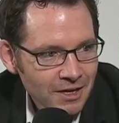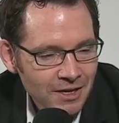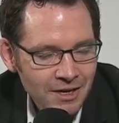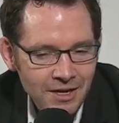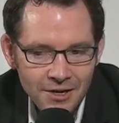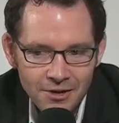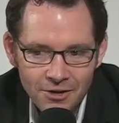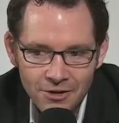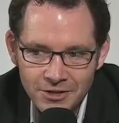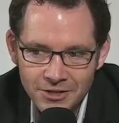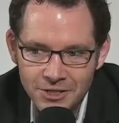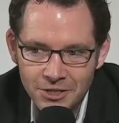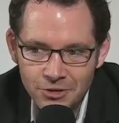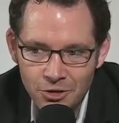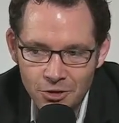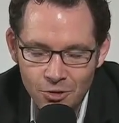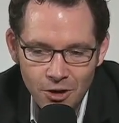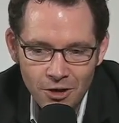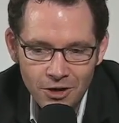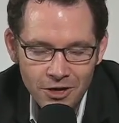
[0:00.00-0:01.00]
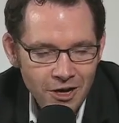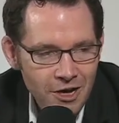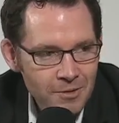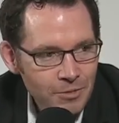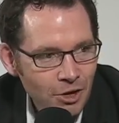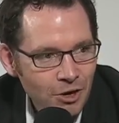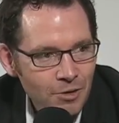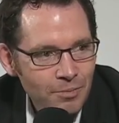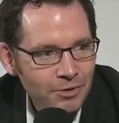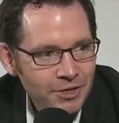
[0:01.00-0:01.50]
And also Qualcomm
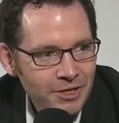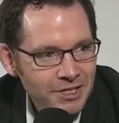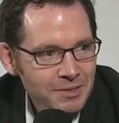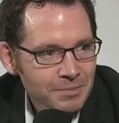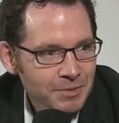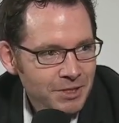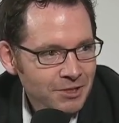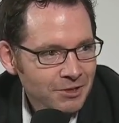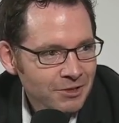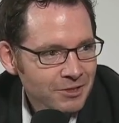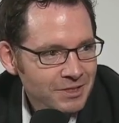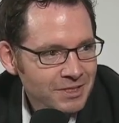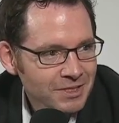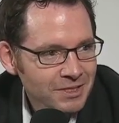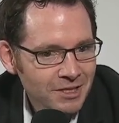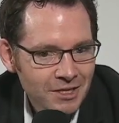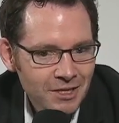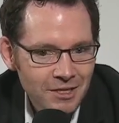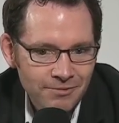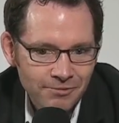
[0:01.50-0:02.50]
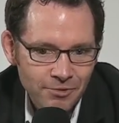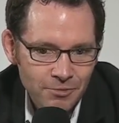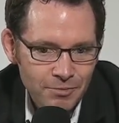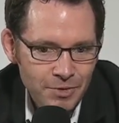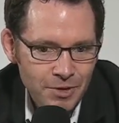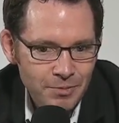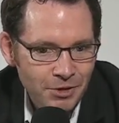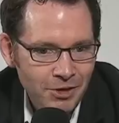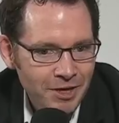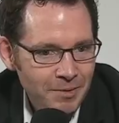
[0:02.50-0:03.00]
all-play speakers from
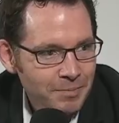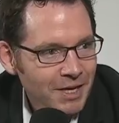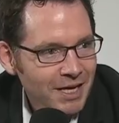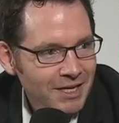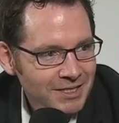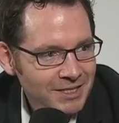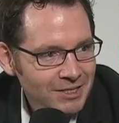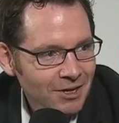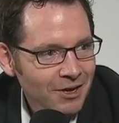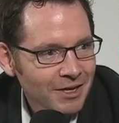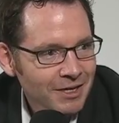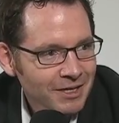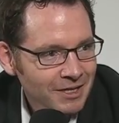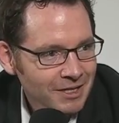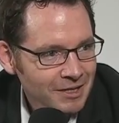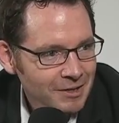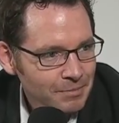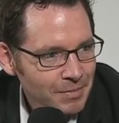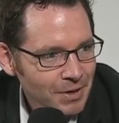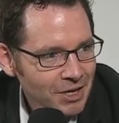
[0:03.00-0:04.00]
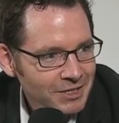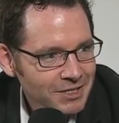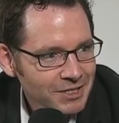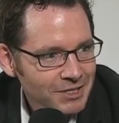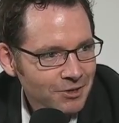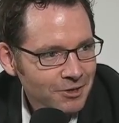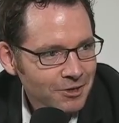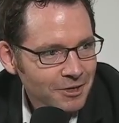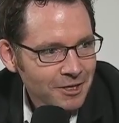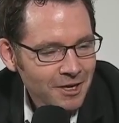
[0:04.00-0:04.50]
people like Panasonic and Monster.